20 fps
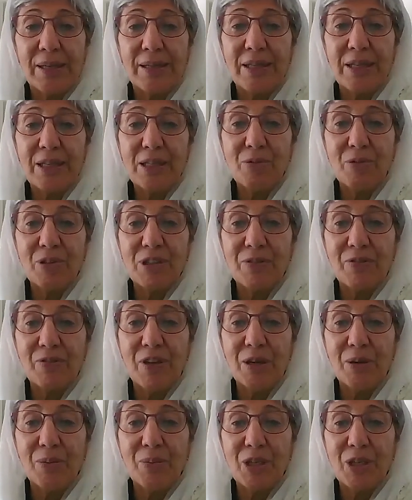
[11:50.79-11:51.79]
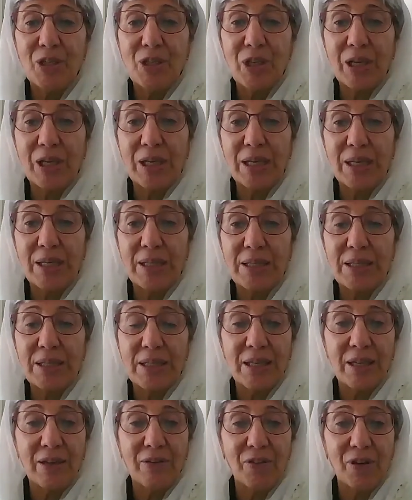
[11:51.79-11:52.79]
This was very much the case
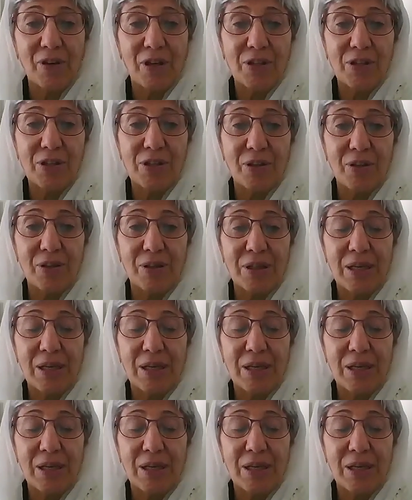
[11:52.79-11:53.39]
in Afghanistan.